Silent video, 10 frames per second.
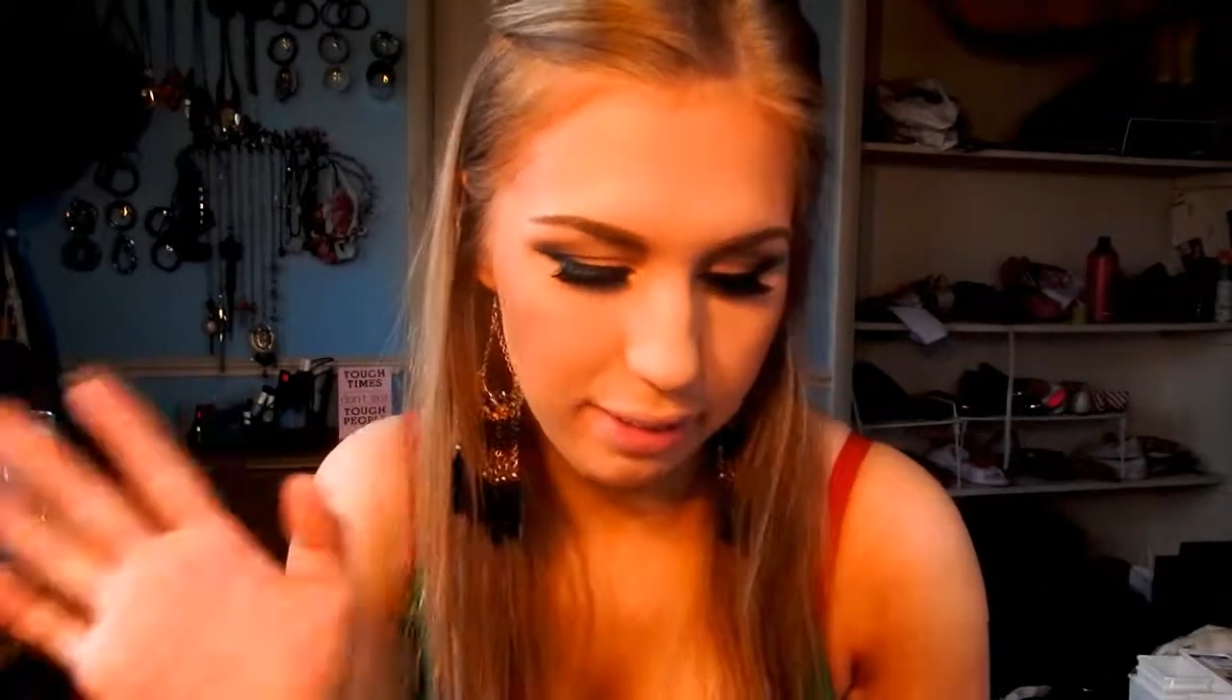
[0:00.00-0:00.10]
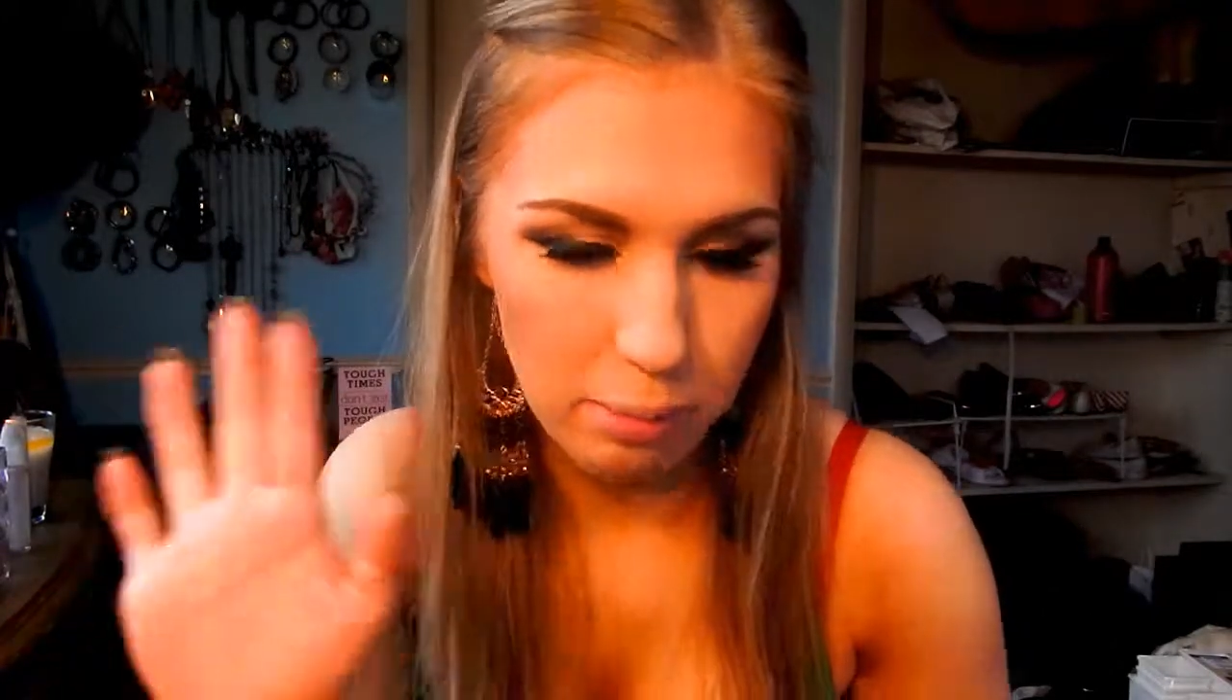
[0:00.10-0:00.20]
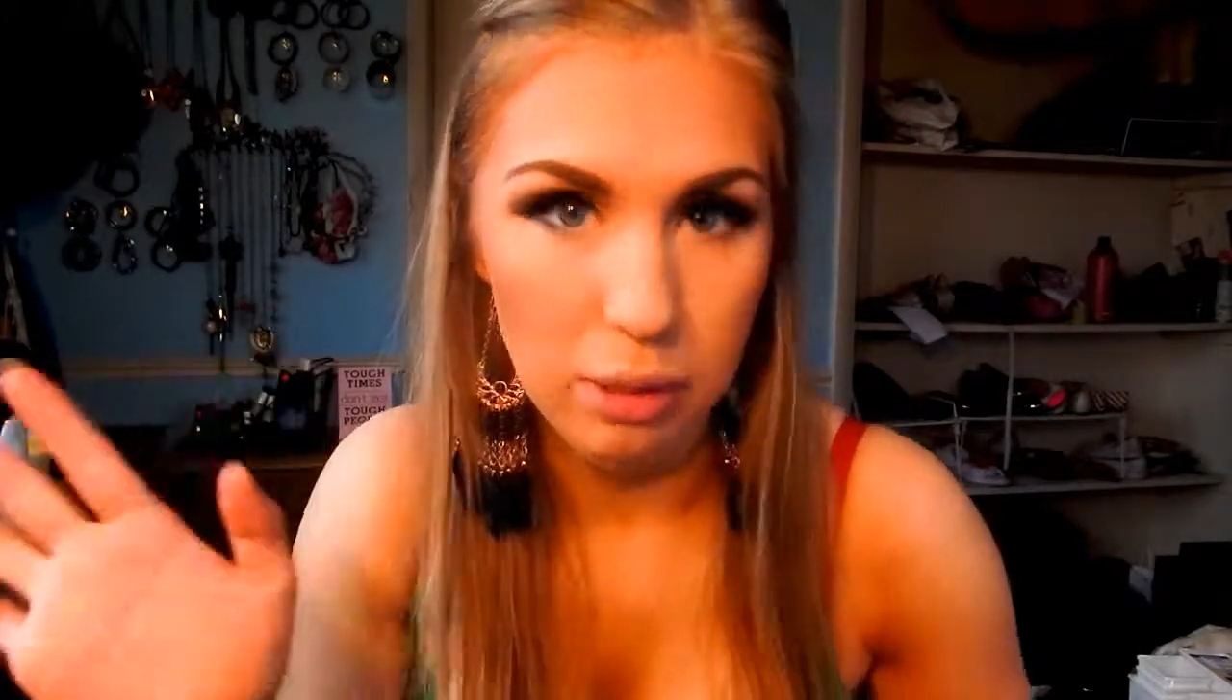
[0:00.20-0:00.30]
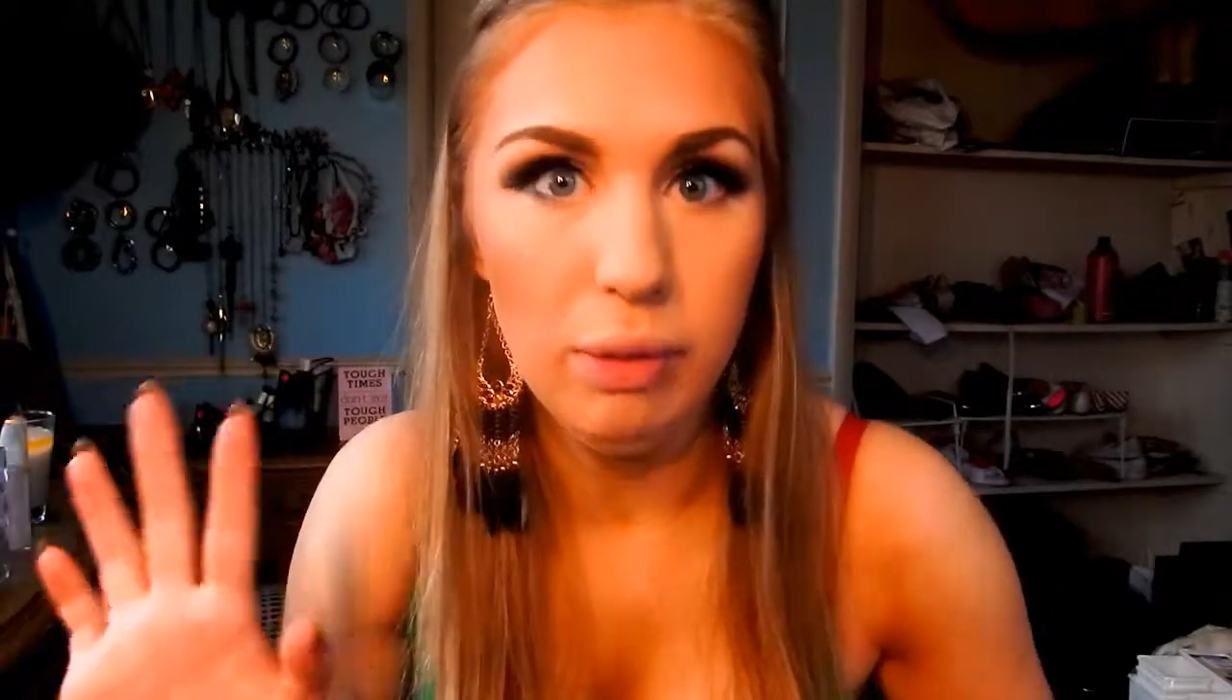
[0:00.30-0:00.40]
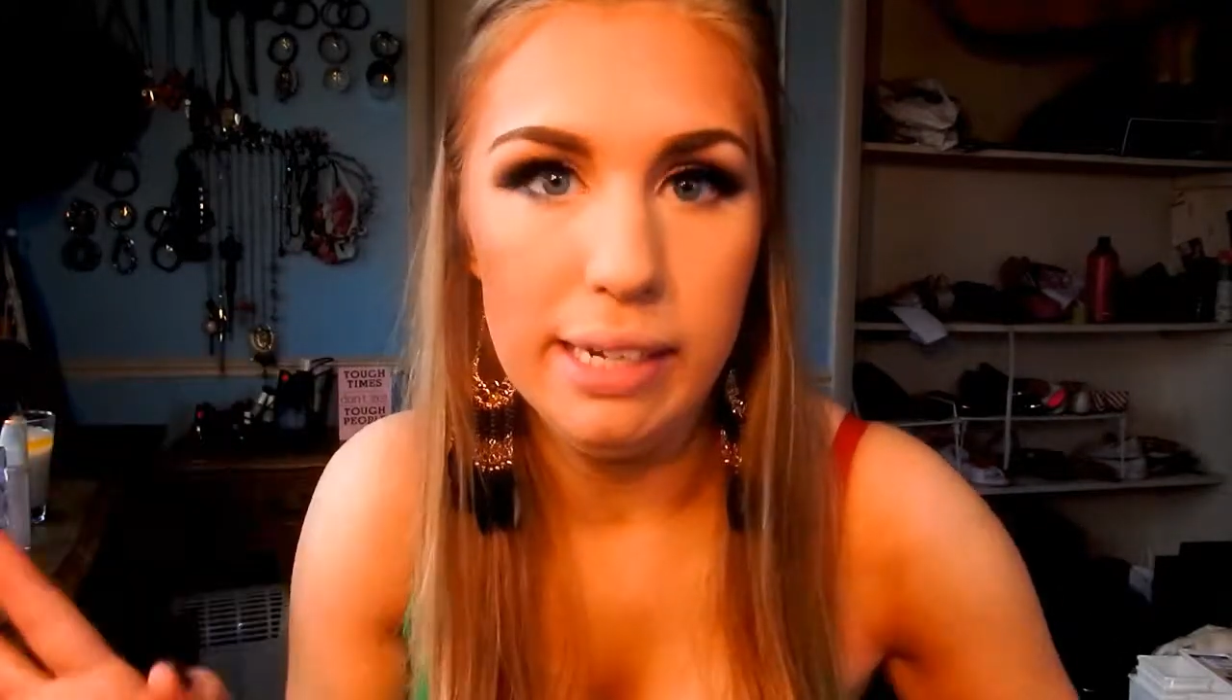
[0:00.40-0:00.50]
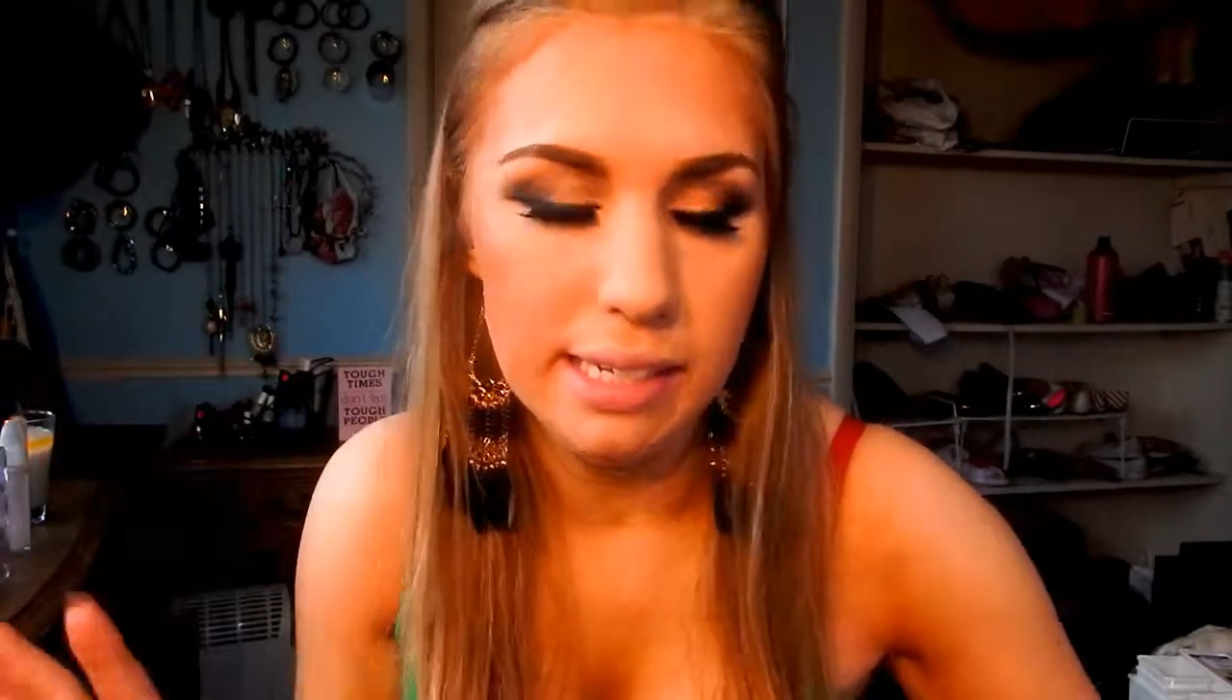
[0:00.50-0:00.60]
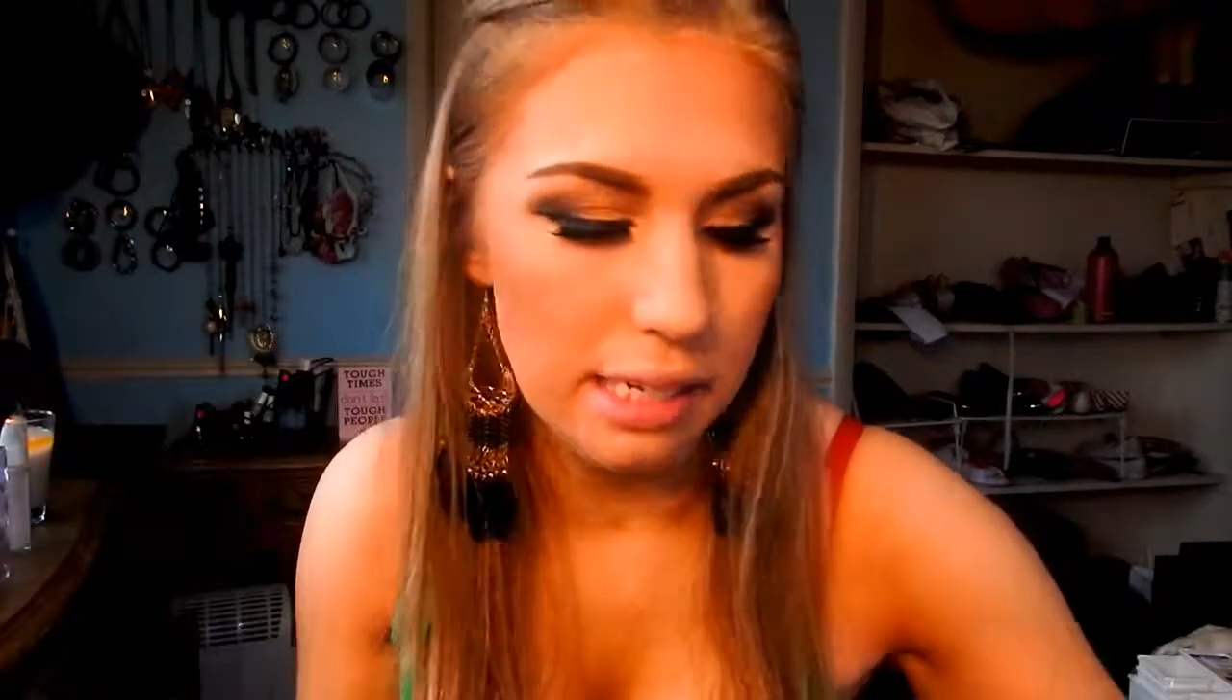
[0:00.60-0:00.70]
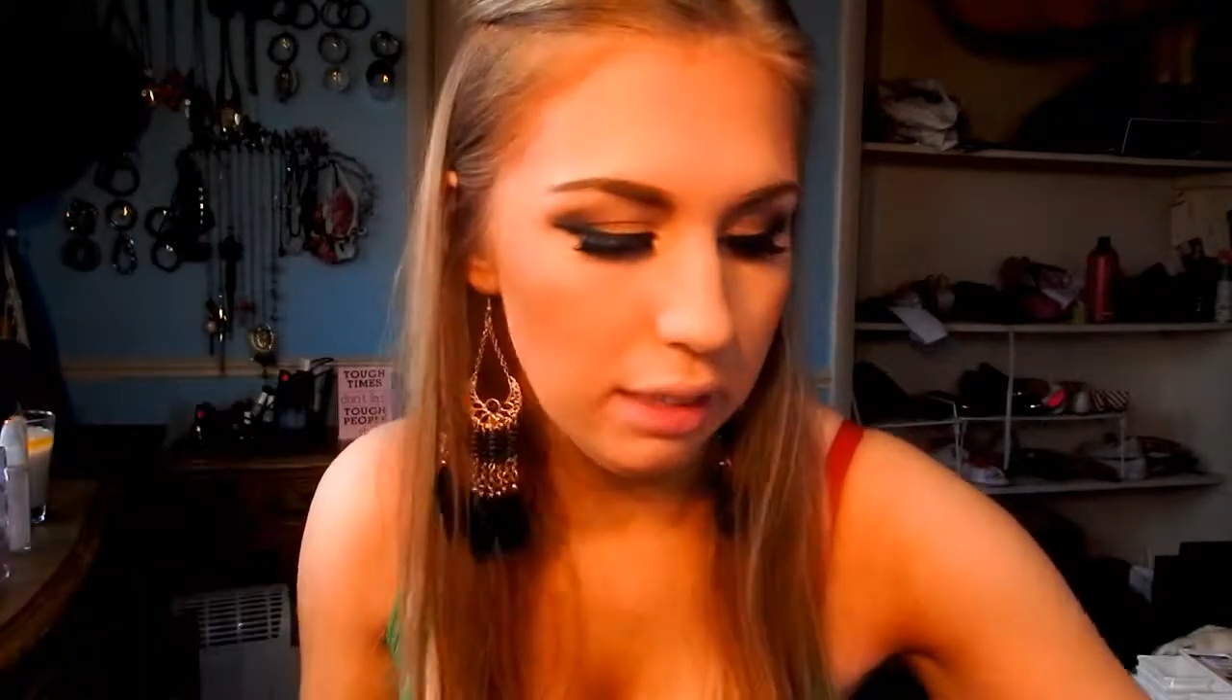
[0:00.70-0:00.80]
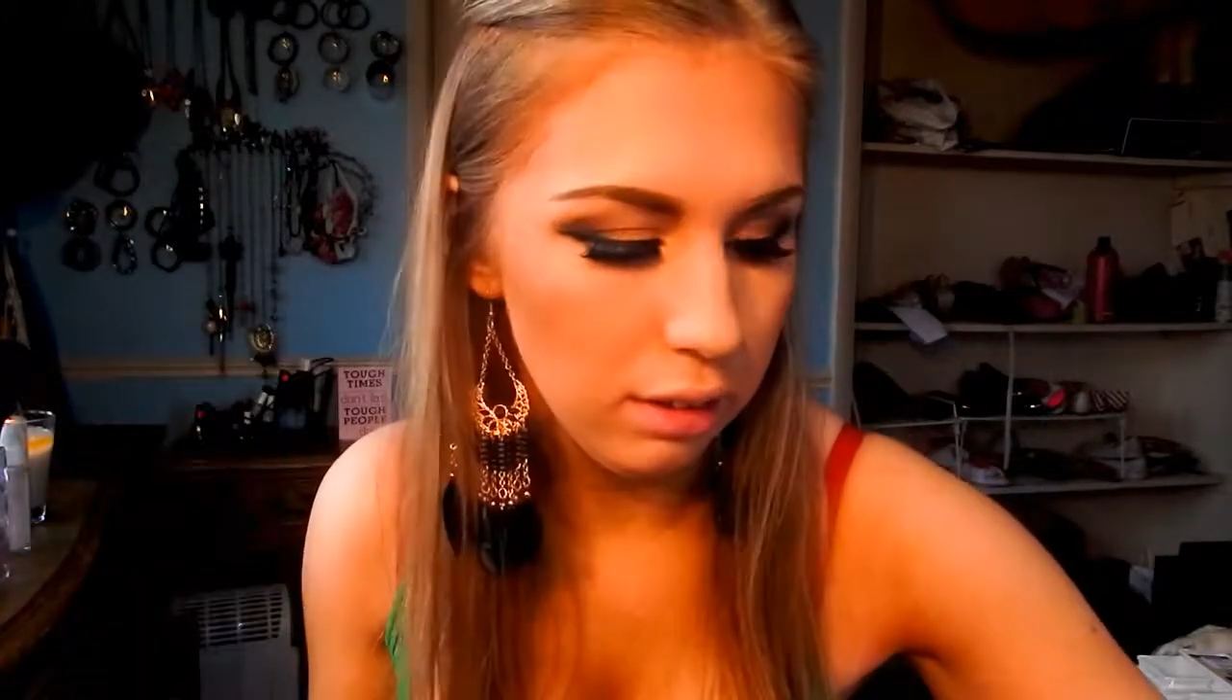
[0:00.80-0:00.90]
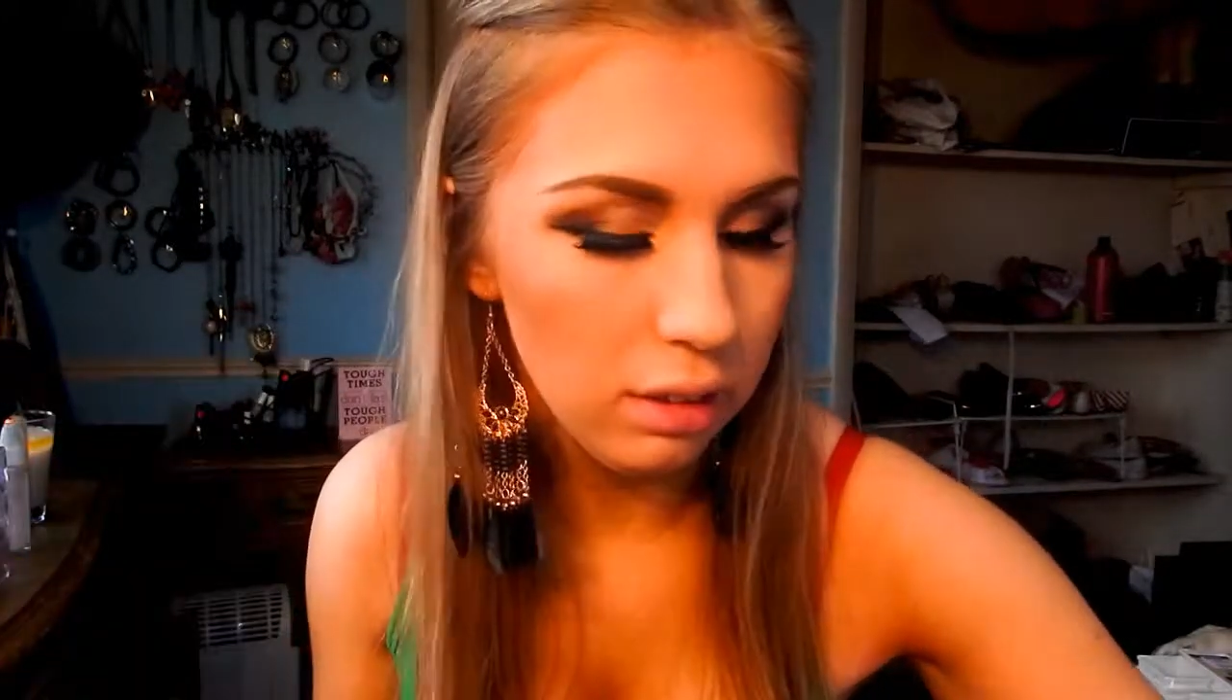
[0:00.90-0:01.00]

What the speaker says: can be crazy.